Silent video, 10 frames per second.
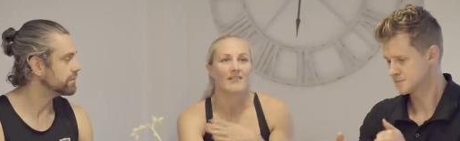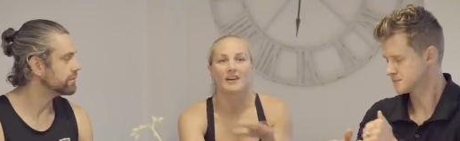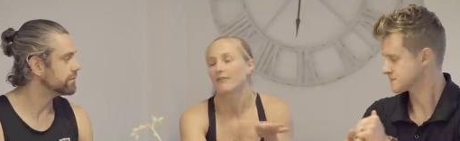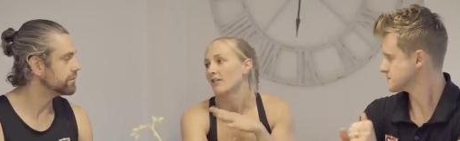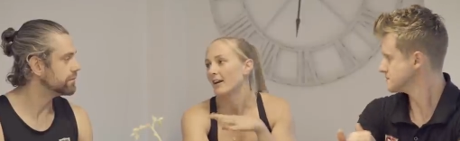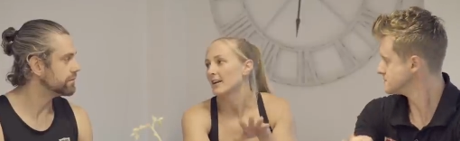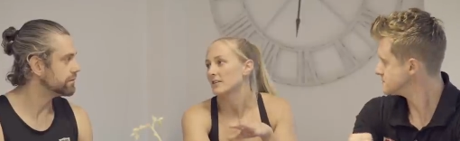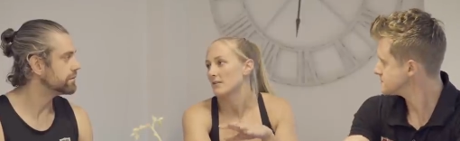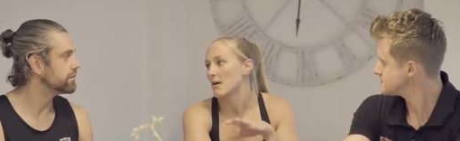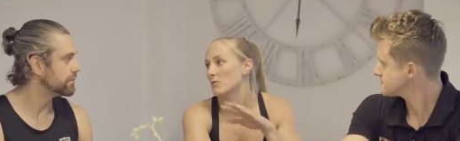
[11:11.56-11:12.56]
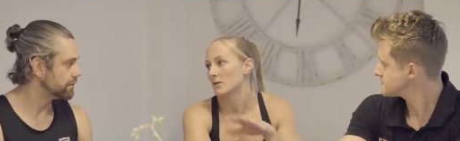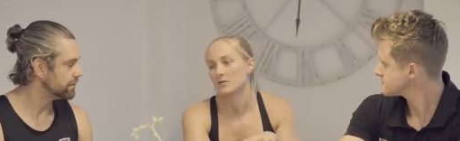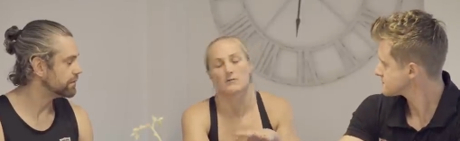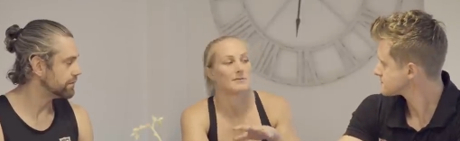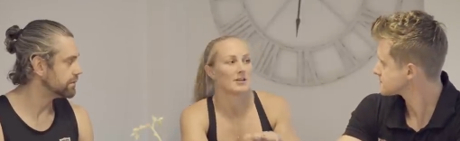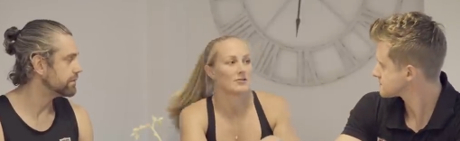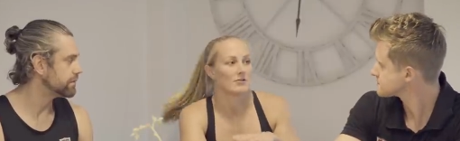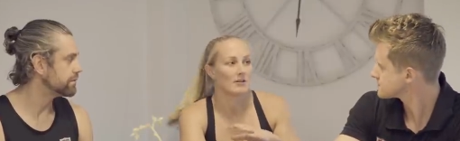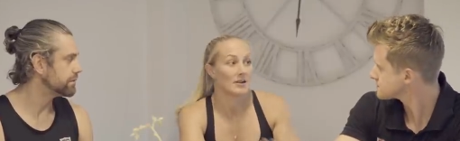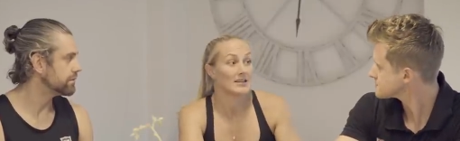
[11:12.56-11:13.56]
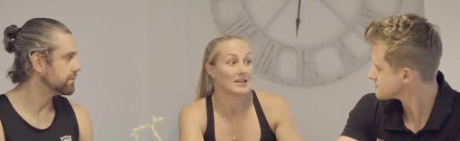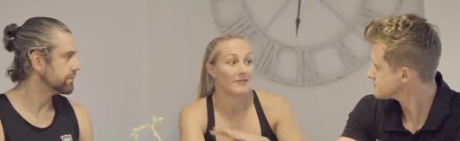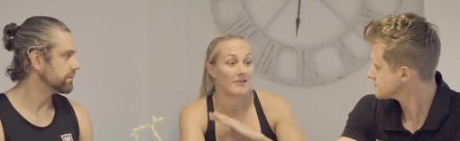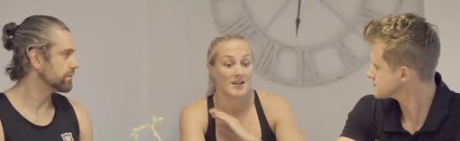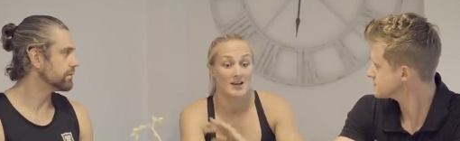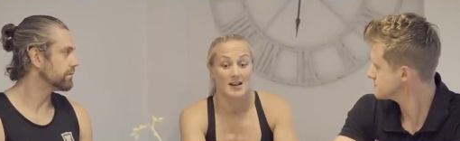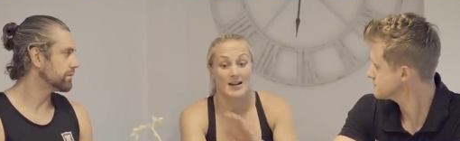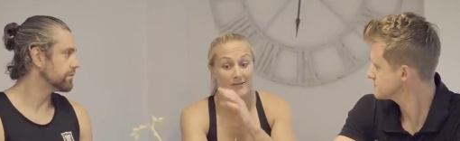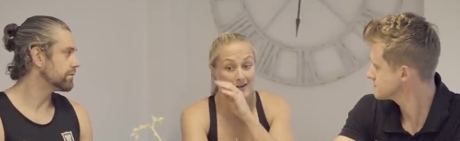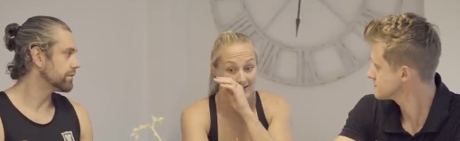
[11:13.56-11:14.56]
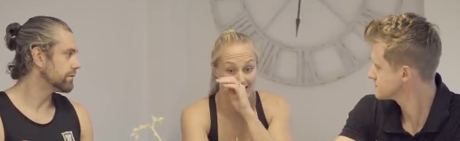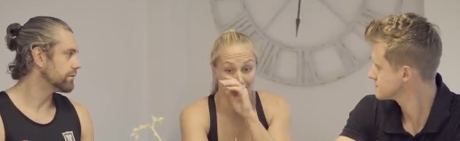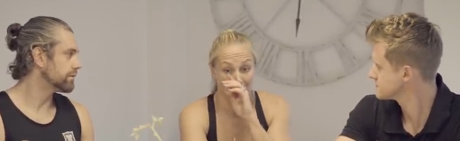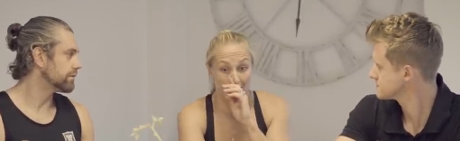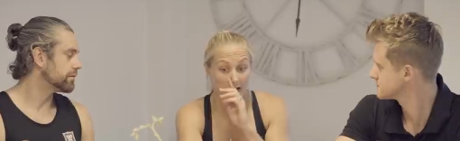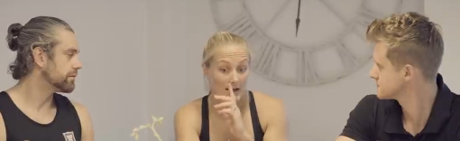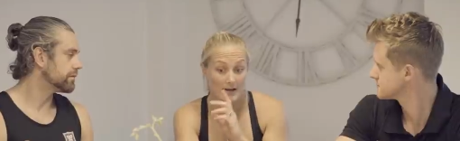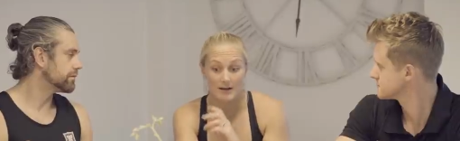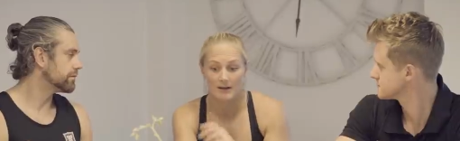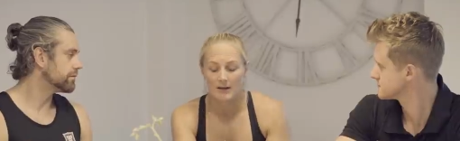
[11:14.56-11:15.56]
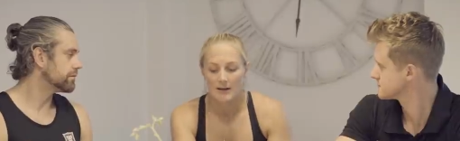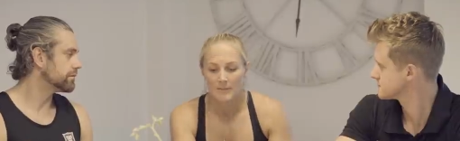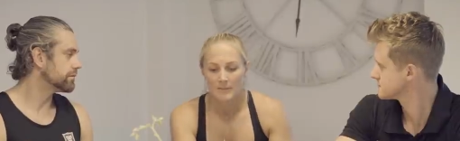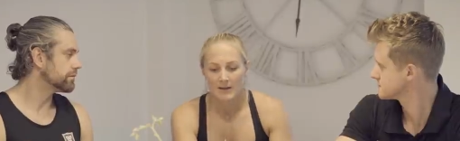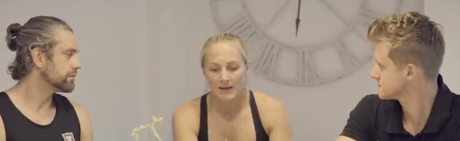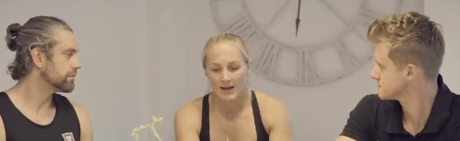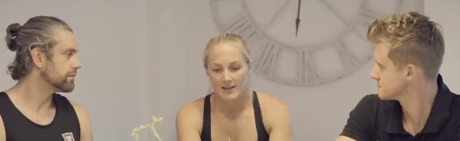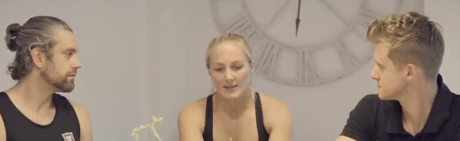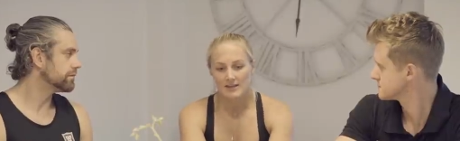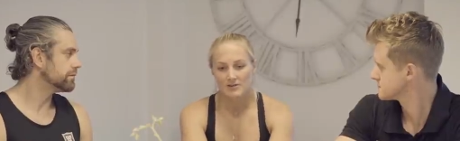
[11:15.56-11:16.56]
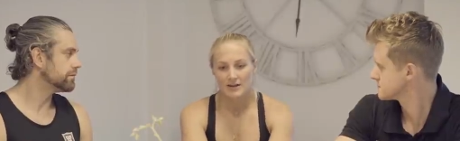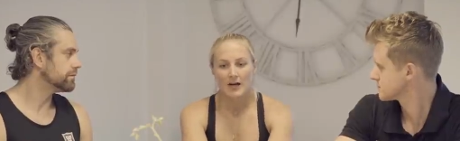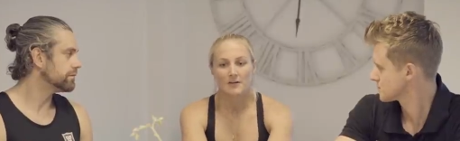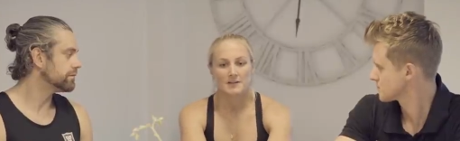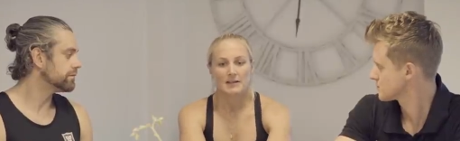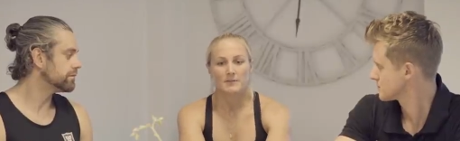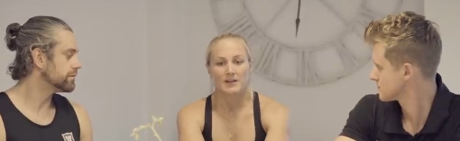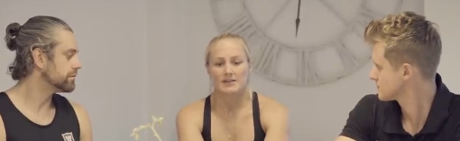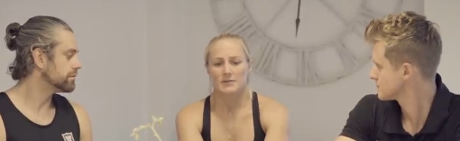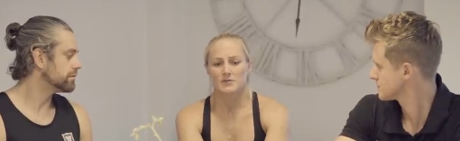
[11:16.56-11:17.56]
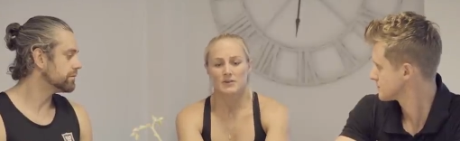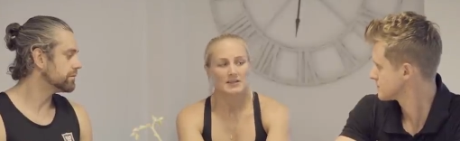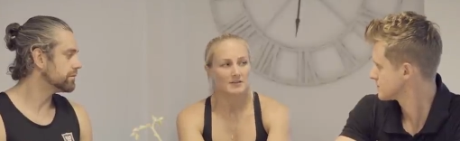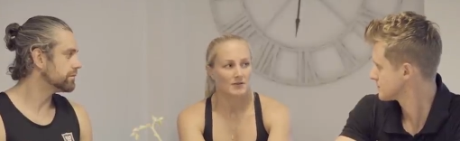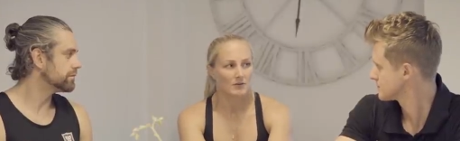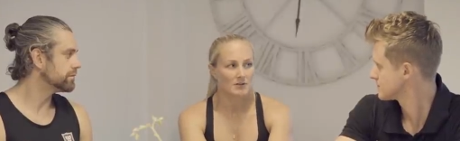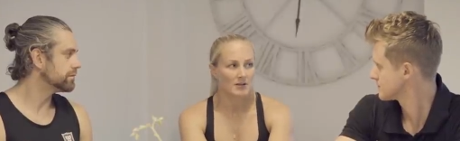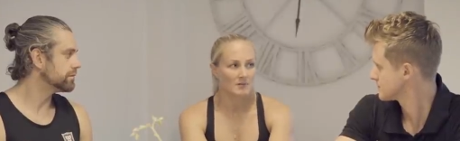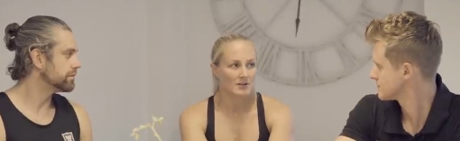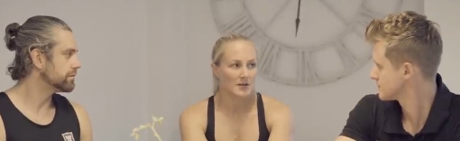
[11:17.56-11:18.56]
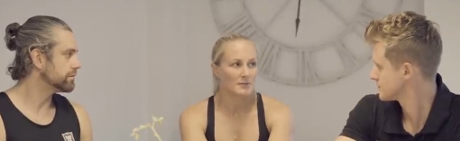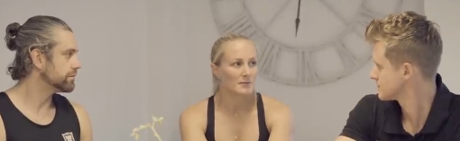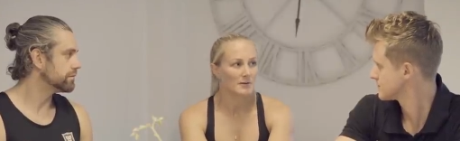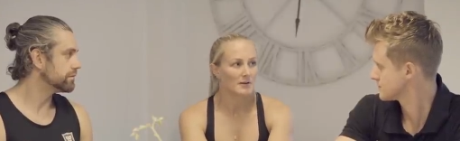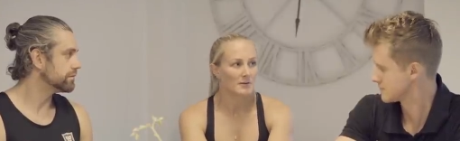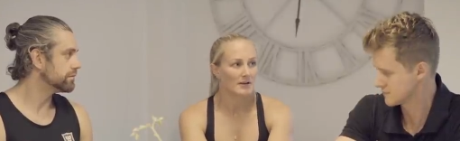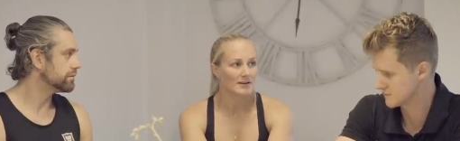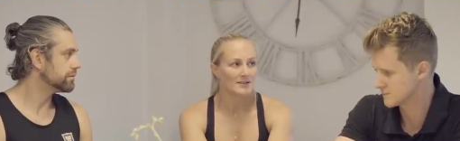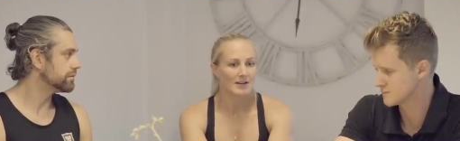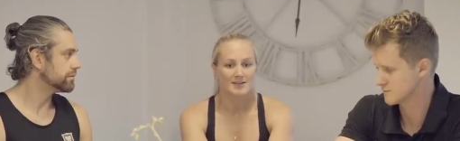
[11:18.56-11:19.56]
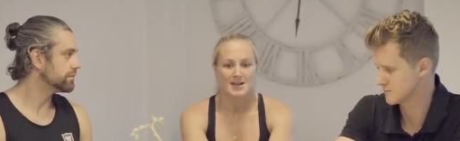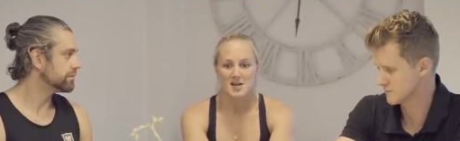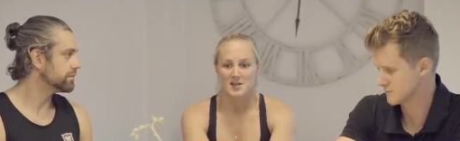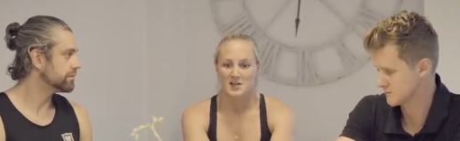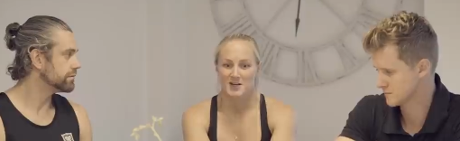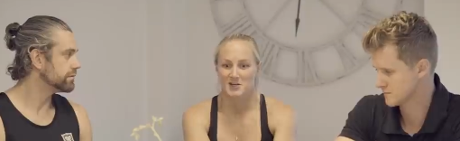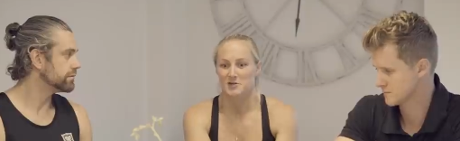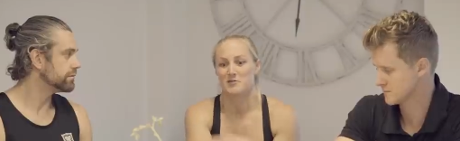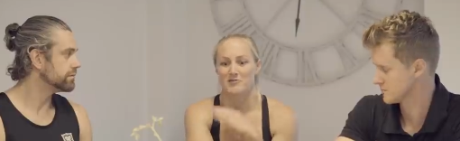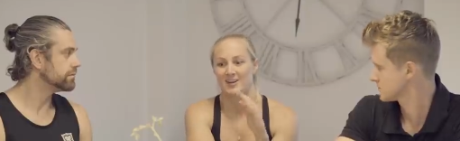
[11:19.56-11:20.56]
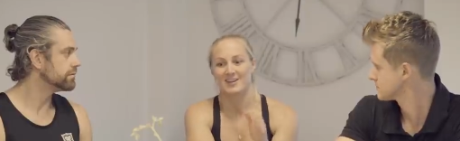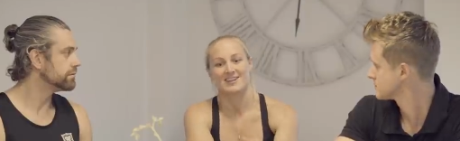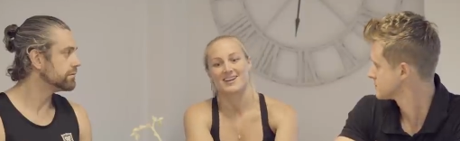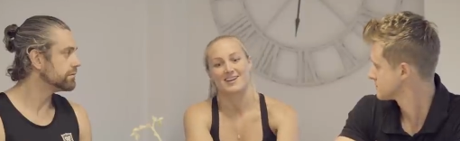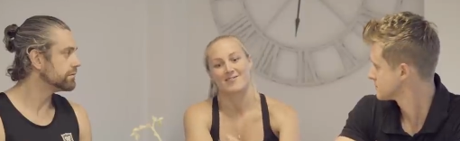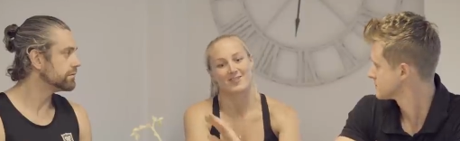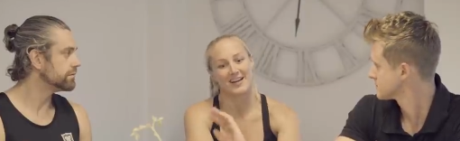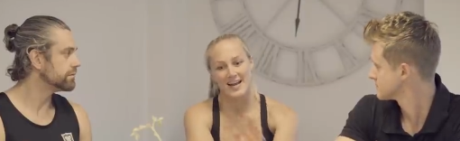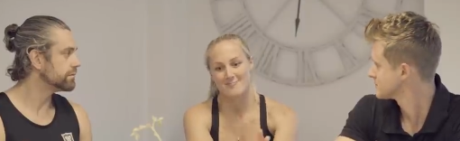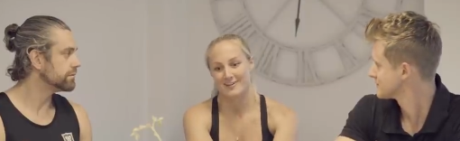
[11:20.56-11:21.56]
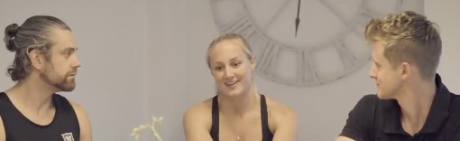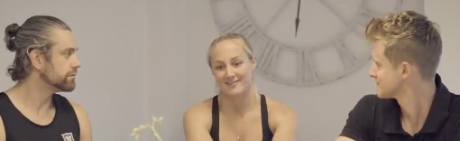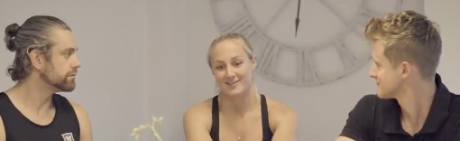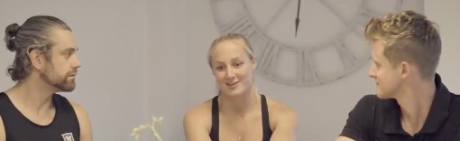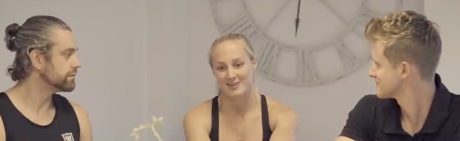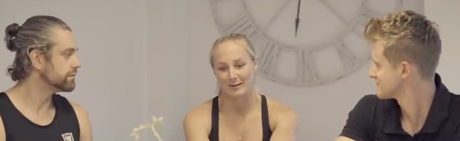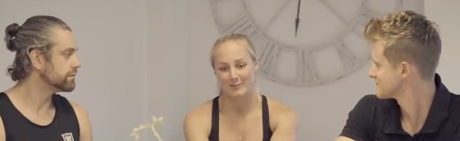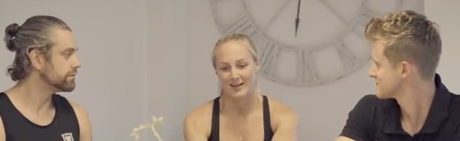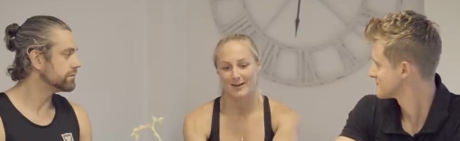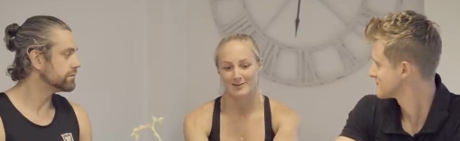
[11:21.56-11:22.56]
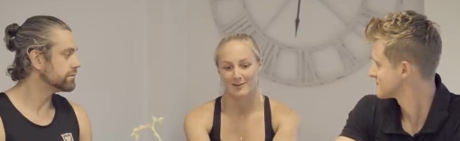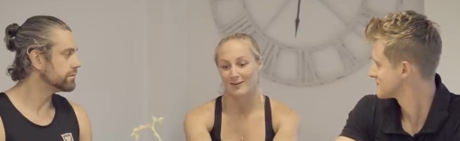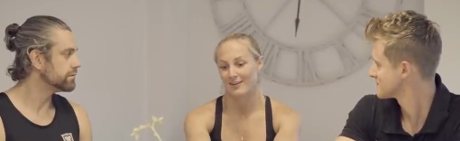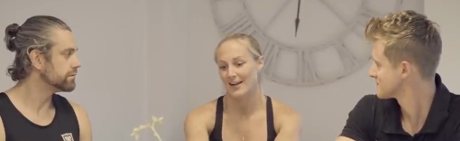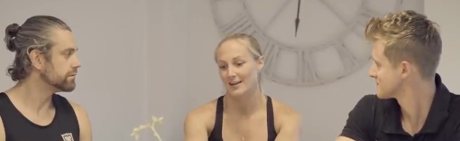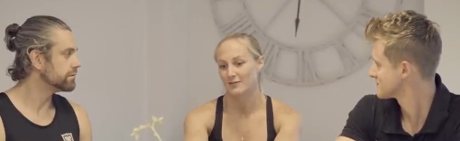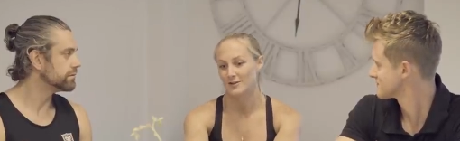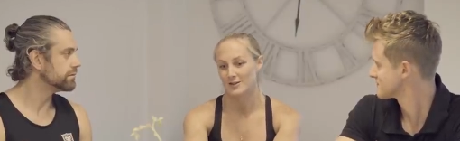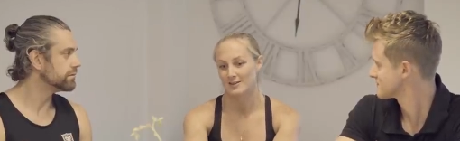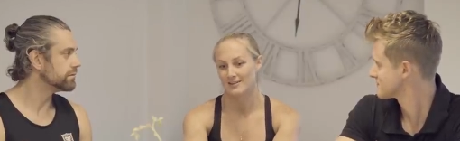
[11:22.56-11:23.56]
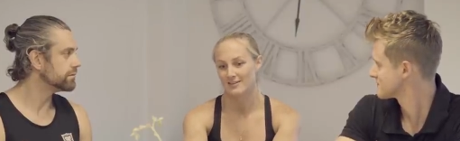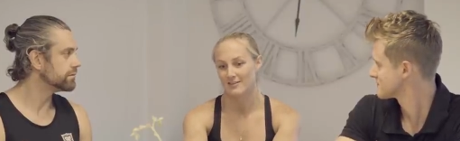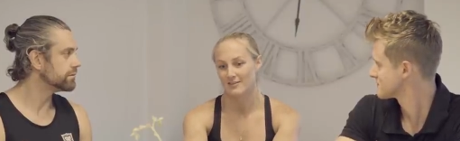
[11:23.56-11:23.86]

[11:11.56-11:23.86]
Speaker 1: to have any regrets, so I wanted to always make sure that I did everything and I left everything on the line. And I think straight after the Olympics, it was really difficult to come to terms with it because mm-hmm. I was like, I should be really excited and really happy that I've just gone to Olympic Games, and on the other hand, I've just